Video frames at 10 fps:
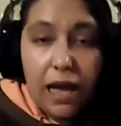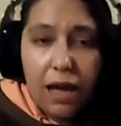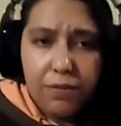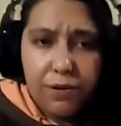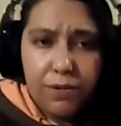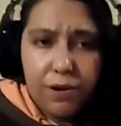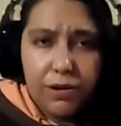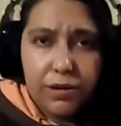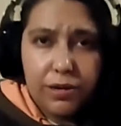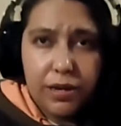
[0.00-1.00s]

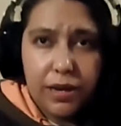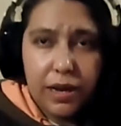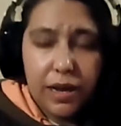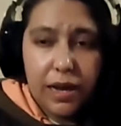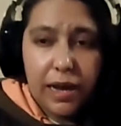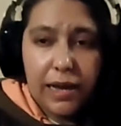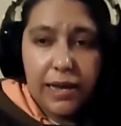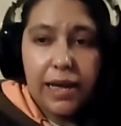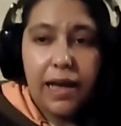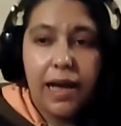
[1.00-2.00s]
Afterwards,
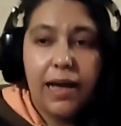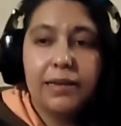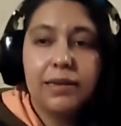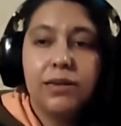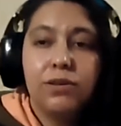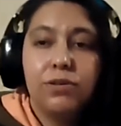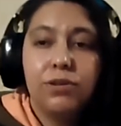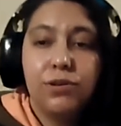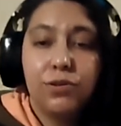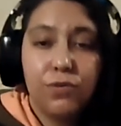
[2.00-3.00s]
I ask the
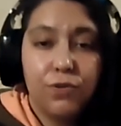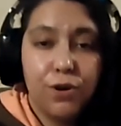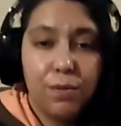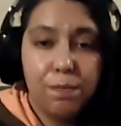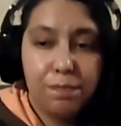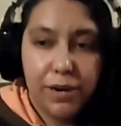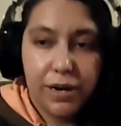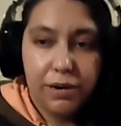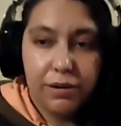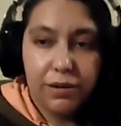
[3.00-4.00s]
students to form
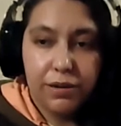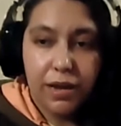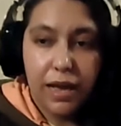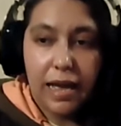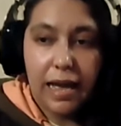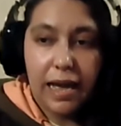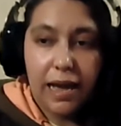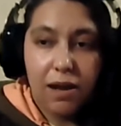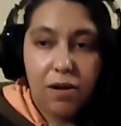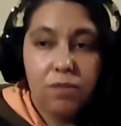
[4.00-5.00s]
pairs
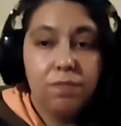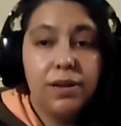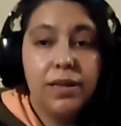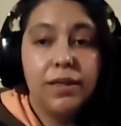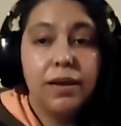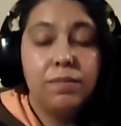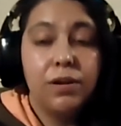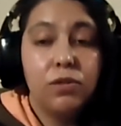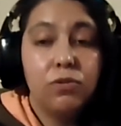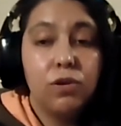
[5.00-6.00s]
and complete a
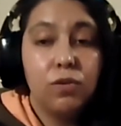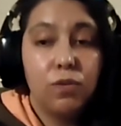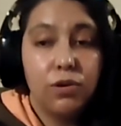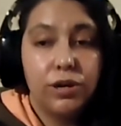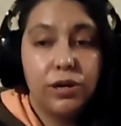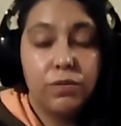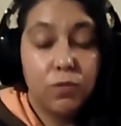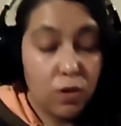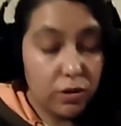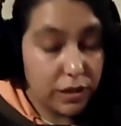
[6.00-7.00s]
virtual
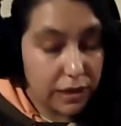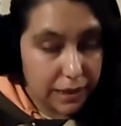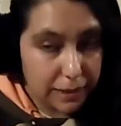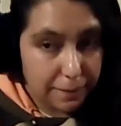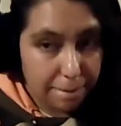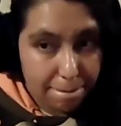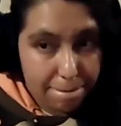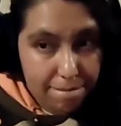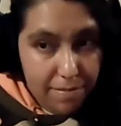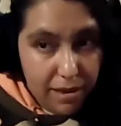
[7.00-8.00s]
worksheet
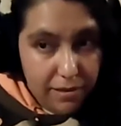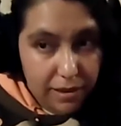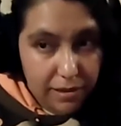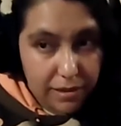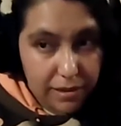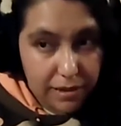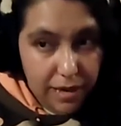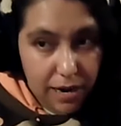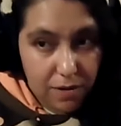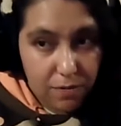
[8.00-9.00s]
that is
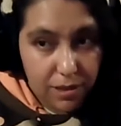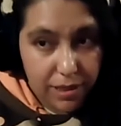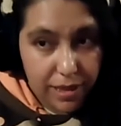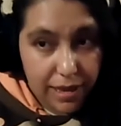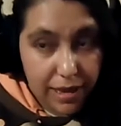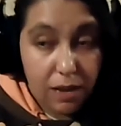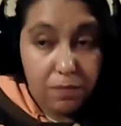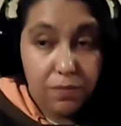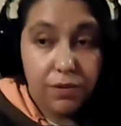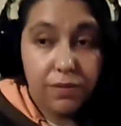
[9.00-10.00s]
shared with the help
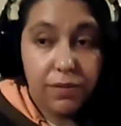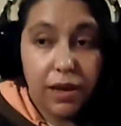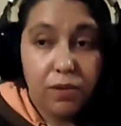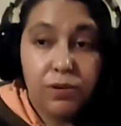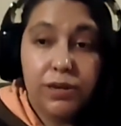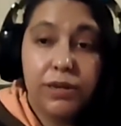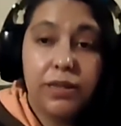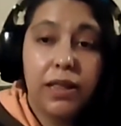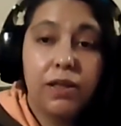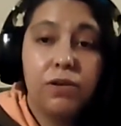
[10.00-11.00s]
of the
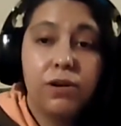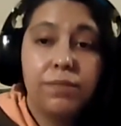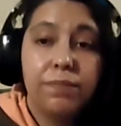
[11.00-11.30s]
quiz.org.